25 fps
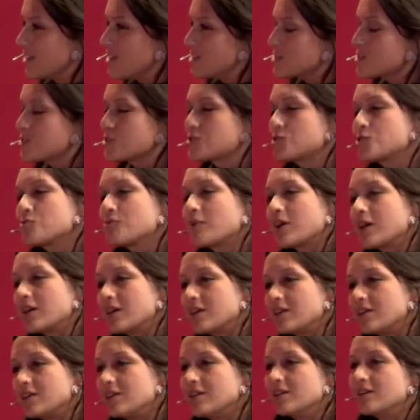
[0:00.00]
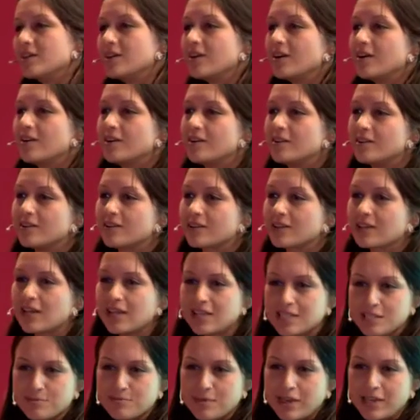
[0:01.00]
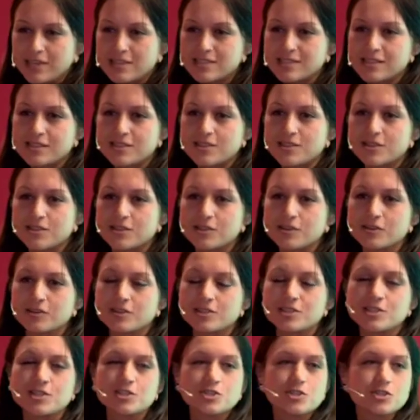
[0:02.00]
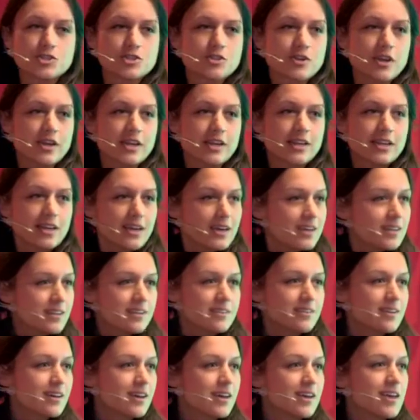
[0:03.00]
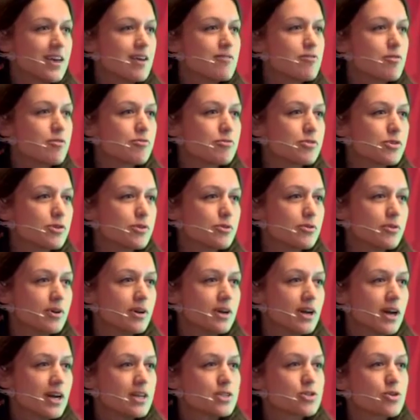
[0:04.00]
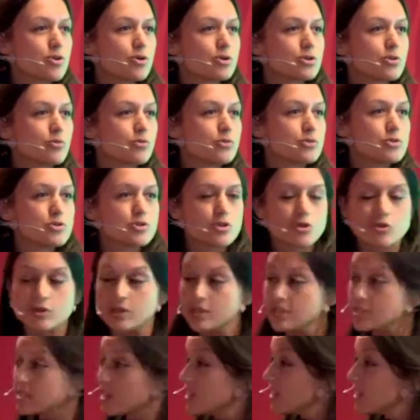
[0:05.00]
So to my classmates at the yoga teacher training, I told a few stories.